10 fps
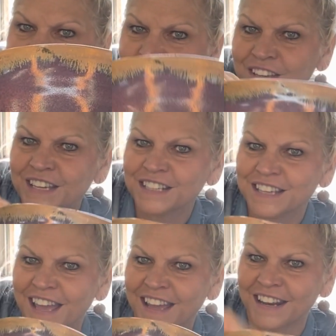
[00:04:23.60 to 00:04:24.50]
of it,
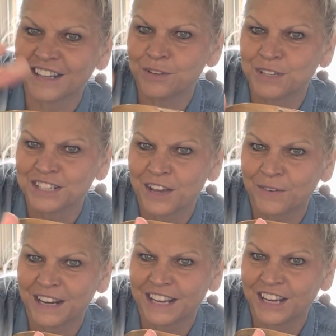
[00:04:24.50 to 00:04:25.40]
and you can tell
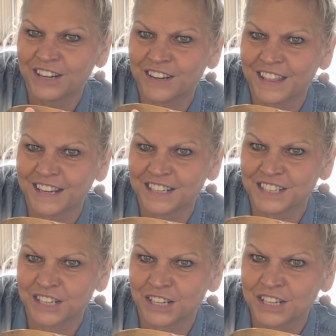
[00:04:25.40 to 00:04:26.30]
right here that it
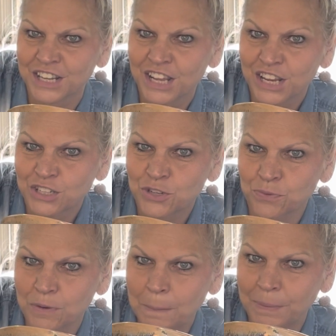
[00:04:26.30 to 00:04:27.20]
didn't
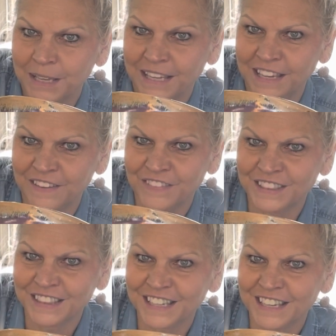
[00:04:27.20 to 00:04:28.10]
drip
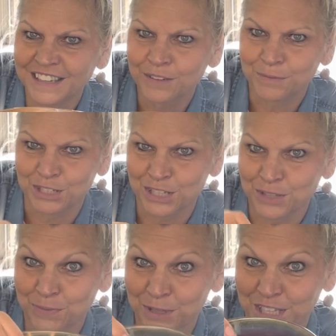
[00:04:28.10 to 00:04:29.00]
evenly, which
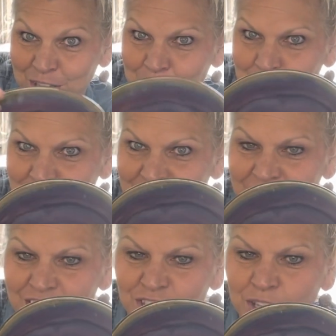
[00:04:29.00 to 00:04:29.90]
is really cool.
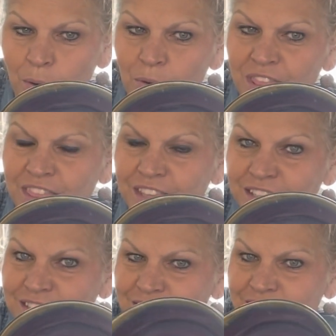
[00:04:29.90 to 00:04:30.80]
So
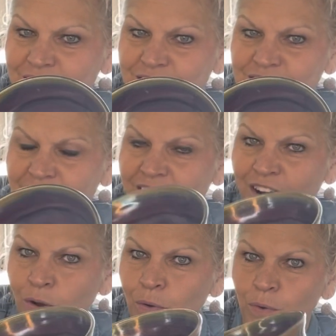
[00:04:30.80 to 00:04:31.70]
this is a
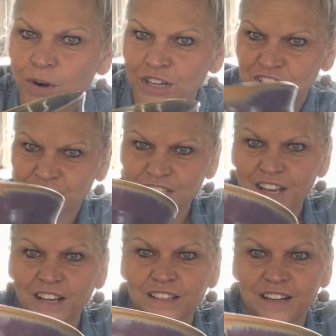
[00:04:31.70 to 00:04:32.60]
gorgeous
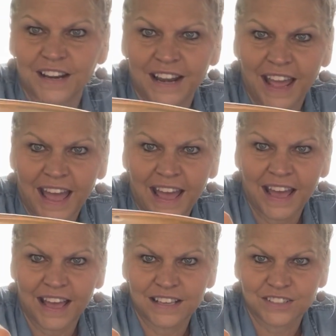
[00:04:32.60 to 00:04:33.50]
color, and it
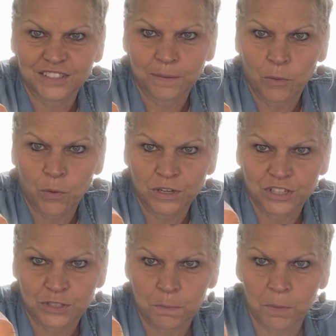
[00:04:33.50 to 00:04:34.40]
has some
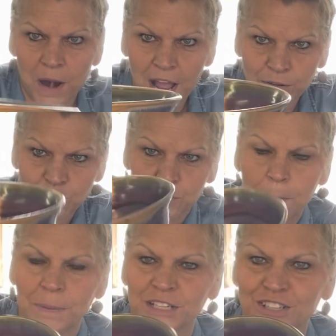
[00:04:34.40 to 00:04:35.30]
gorgeous brown
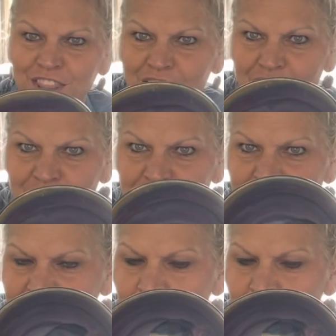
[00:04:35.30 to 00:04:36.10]
drippage there.